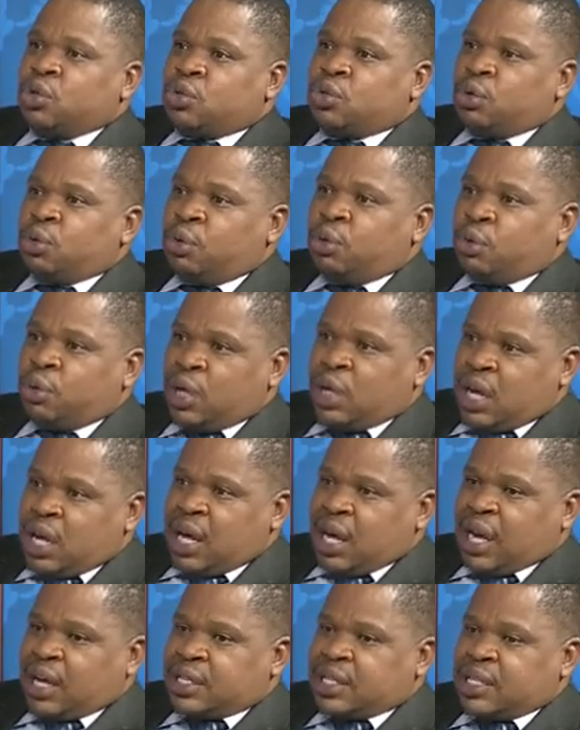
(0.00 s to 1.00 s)
to
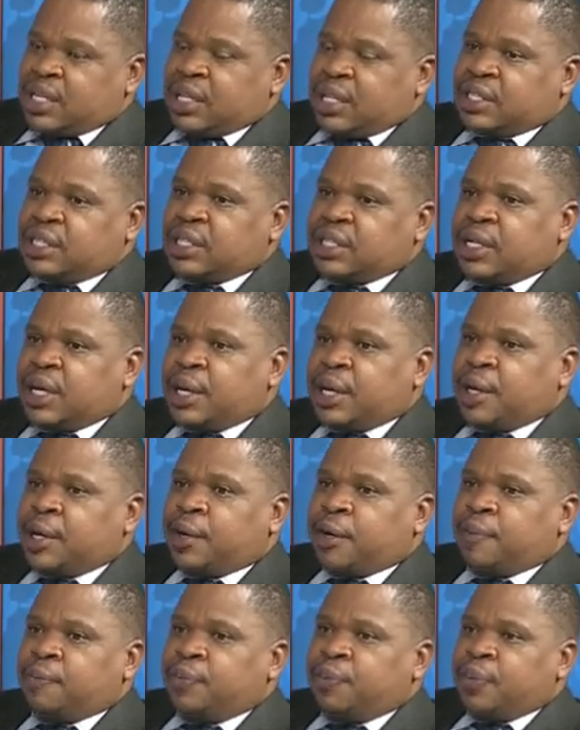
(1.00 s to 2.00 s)
access the